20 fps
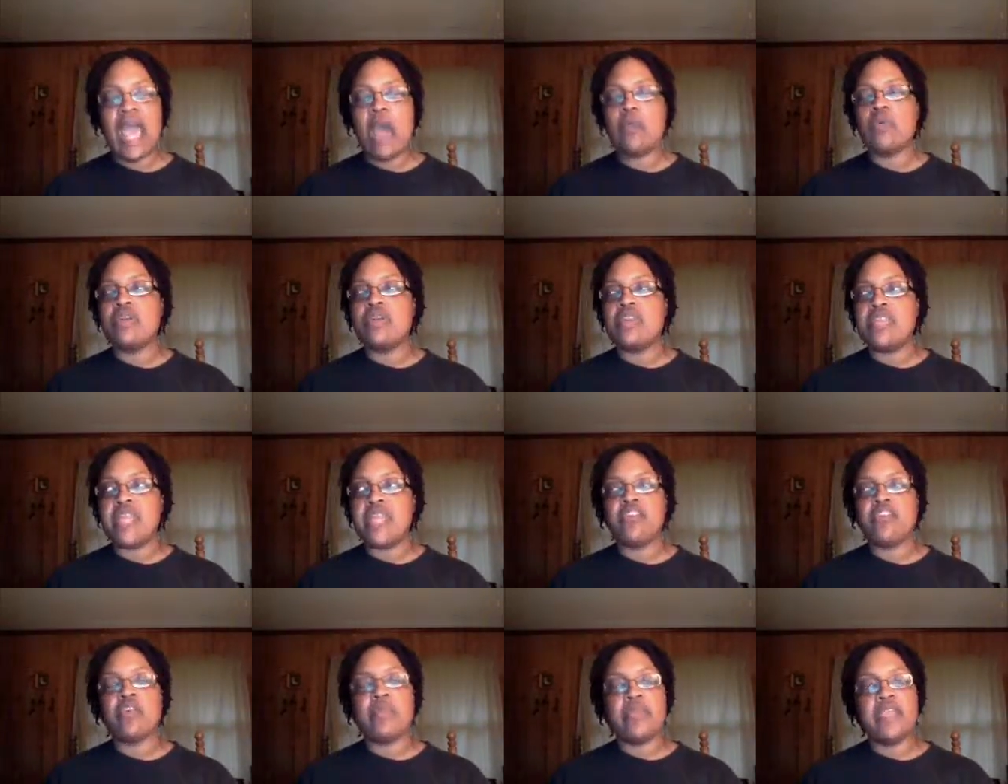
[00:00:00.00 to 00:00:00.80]
I will
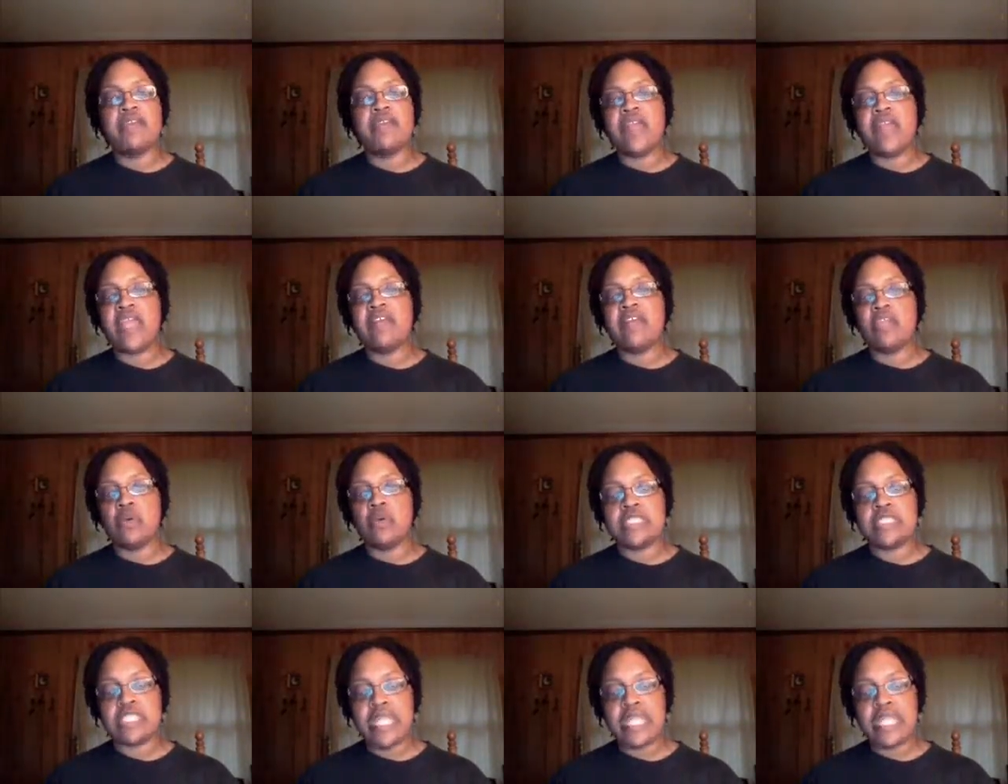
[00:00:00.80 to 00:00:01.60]
never be a fan of
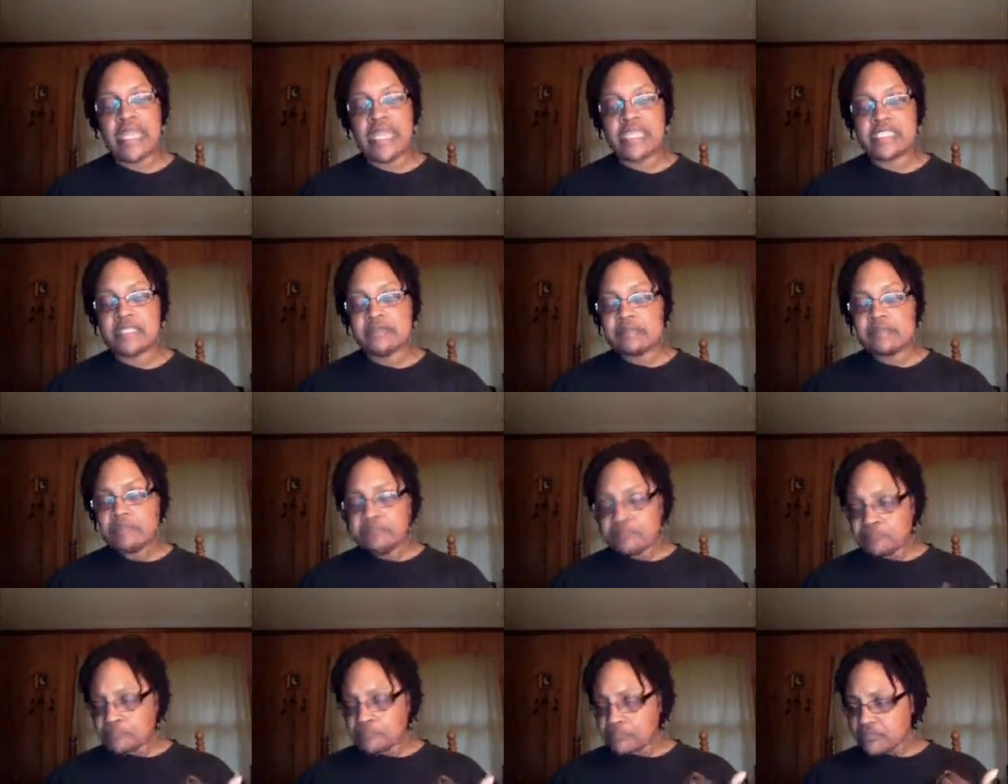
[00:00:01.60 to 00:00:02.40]
Lois Lane's.
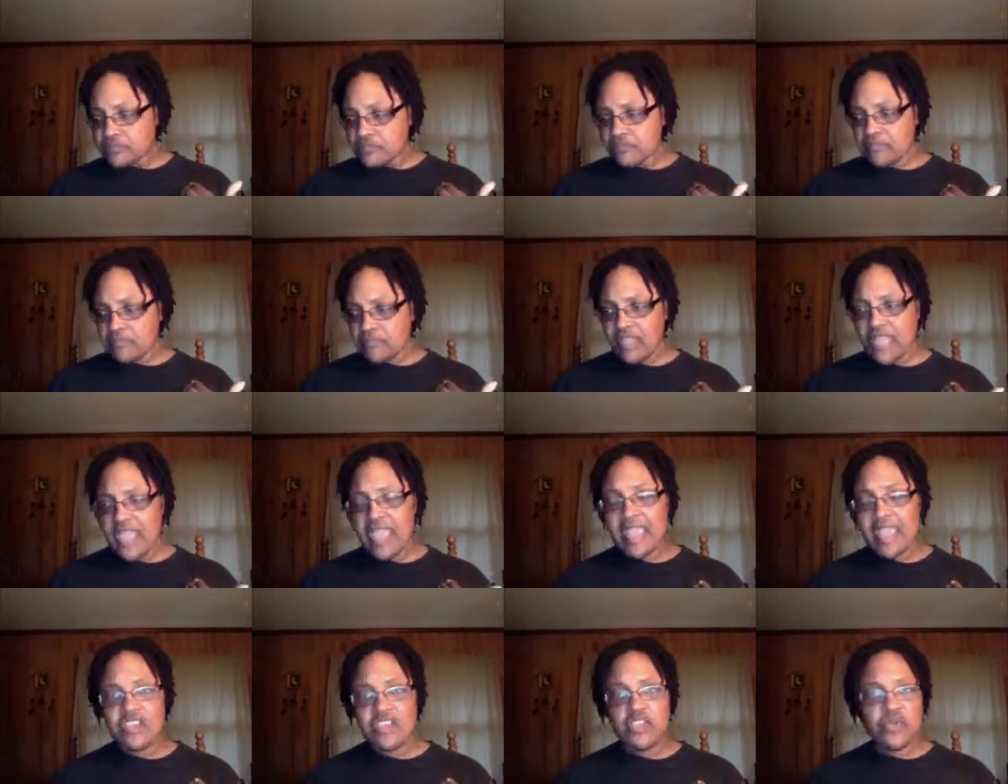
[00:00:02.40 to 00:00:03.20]

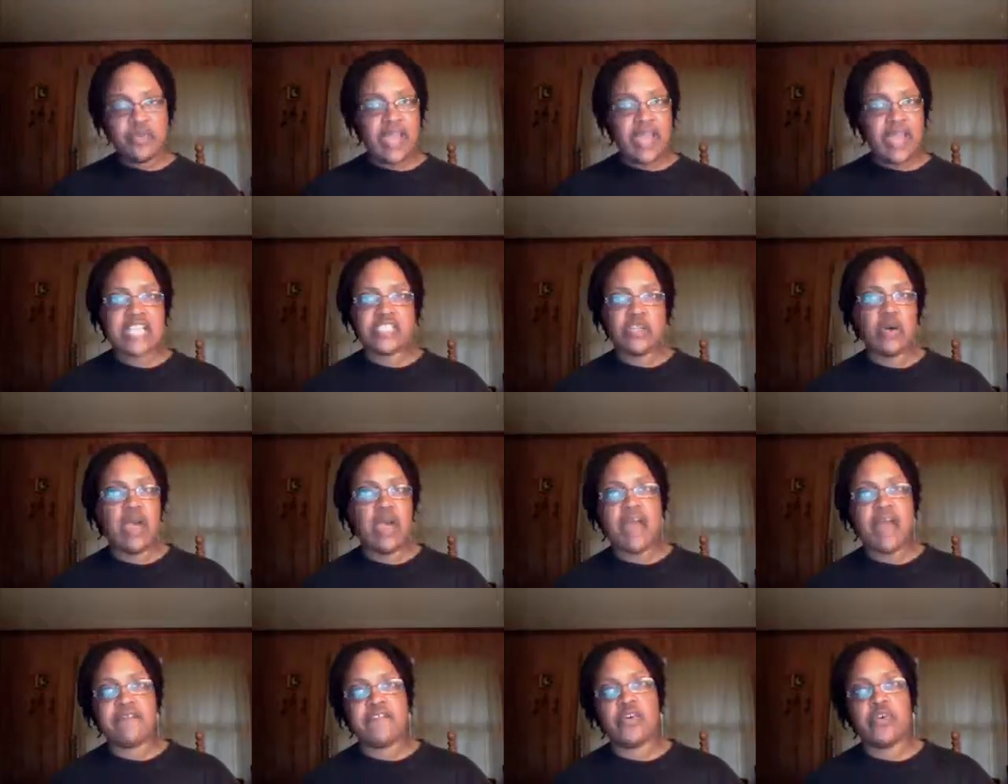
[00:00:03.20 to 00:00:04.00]
And you guys know
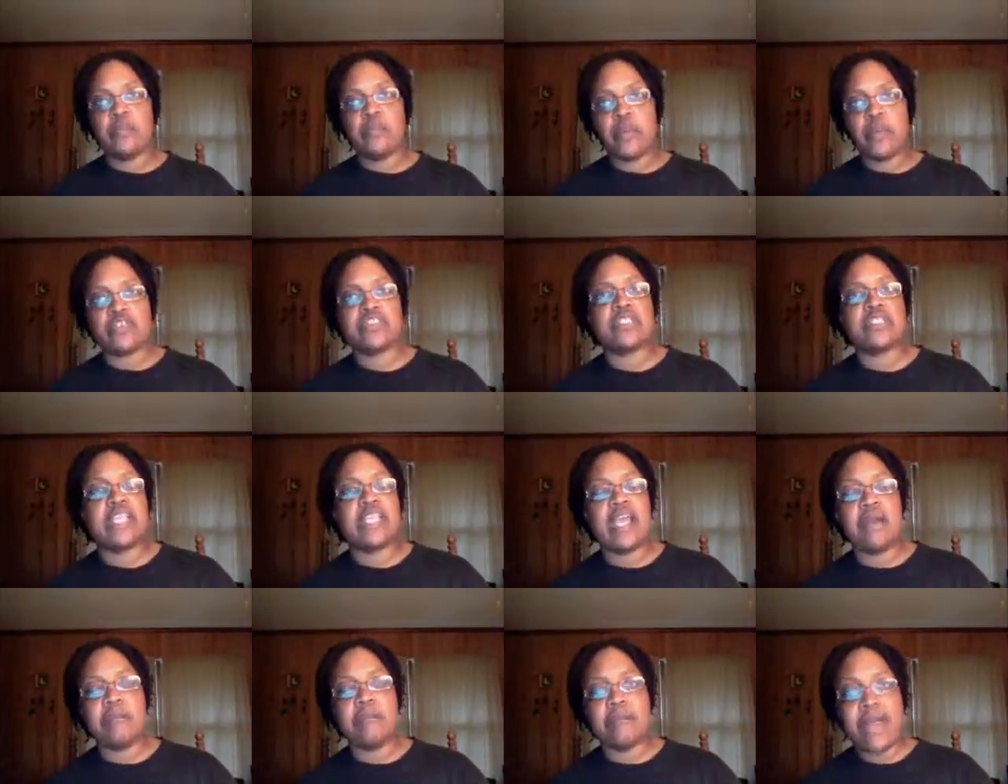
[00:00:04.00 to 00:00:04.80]
how I feel
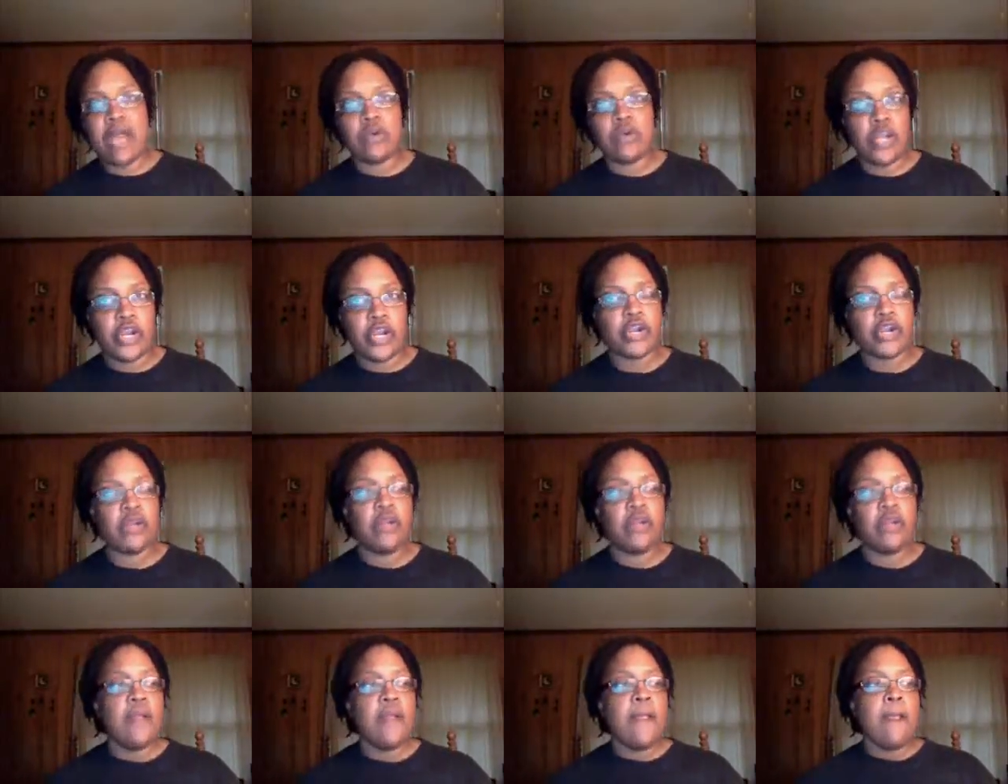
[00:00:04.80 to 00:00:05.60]
personally about her.
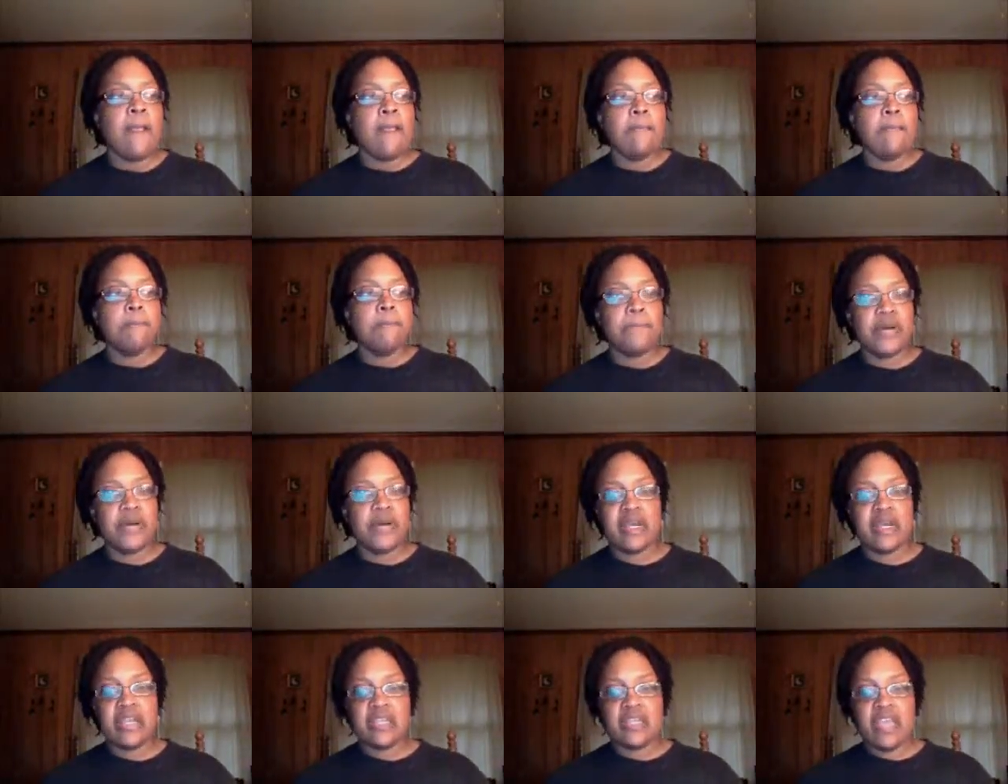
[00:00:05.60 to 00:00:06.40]

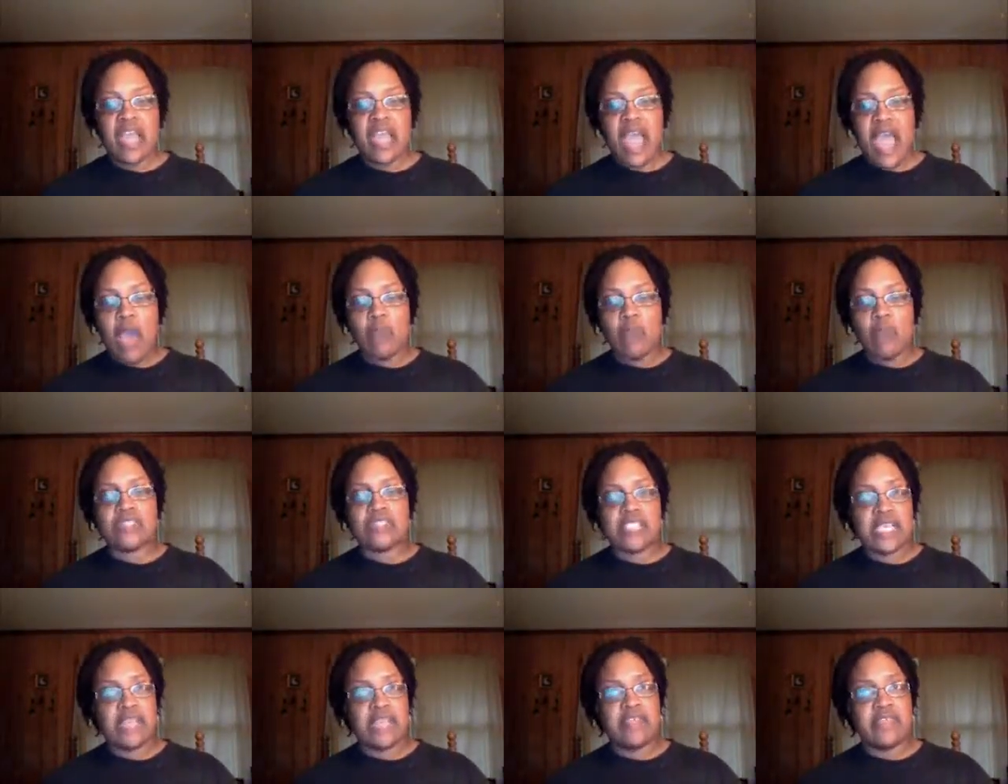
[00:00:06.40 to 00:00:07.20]
But I will
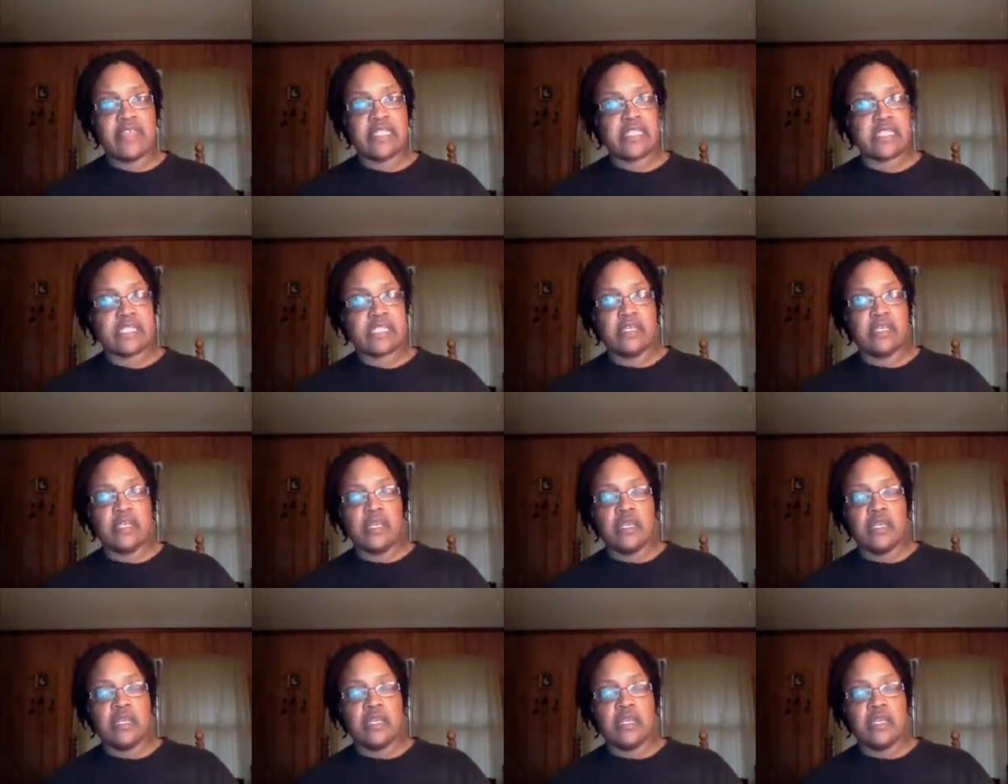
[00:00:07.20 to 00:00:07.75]
say this.